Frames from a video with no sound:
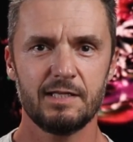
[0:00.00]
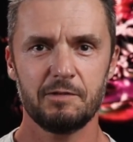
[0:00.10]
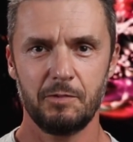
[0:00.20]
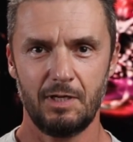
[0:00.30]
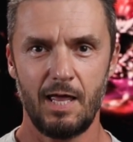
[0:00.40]

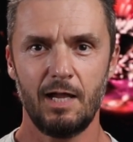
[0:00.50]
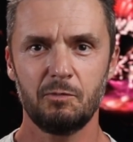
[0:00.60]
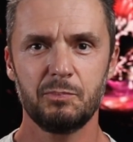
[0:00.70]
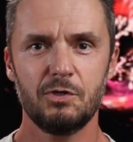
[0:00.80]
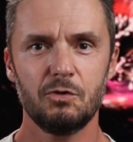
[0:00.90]
that will
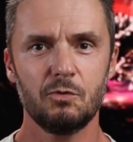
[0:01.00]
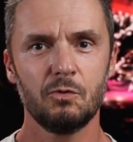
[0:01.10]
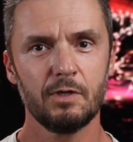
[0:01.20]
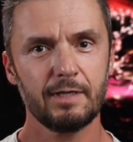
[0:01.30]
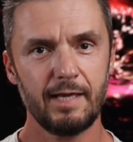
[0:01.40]
help
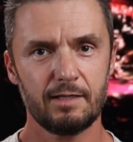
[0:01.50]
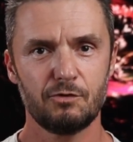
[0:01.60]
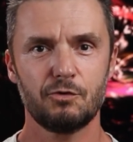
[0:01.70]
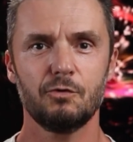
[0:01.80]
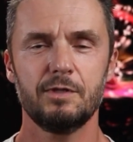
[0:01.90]
you
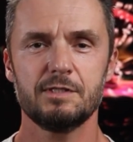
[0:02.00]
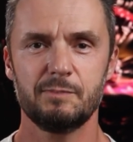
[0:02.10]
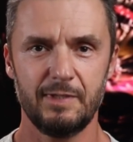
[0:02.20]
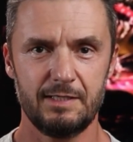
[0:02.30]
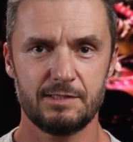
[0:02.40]
get through this
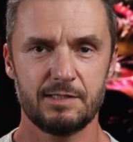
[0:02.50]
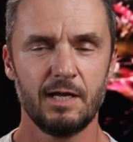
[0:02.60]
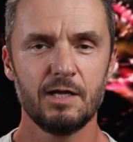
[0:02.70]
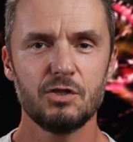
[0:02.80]
beast